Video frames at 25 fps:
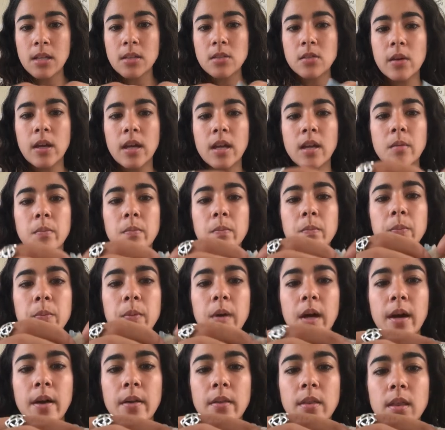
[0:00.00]
So I can
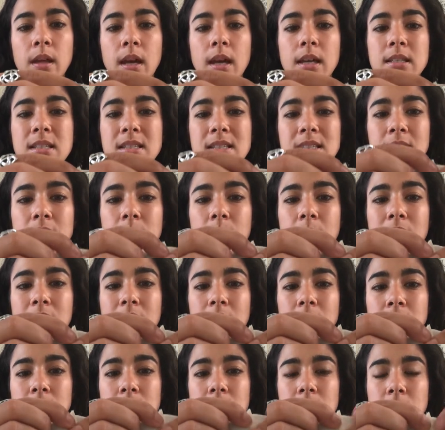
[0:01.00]
butt that seam
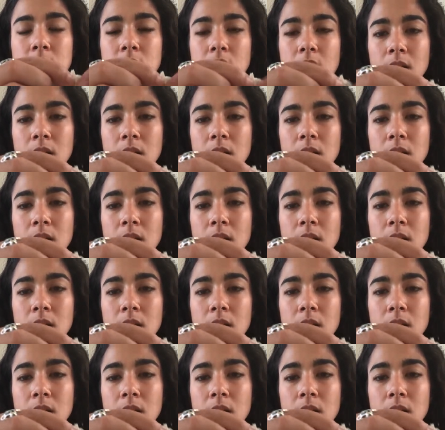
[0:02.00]
against each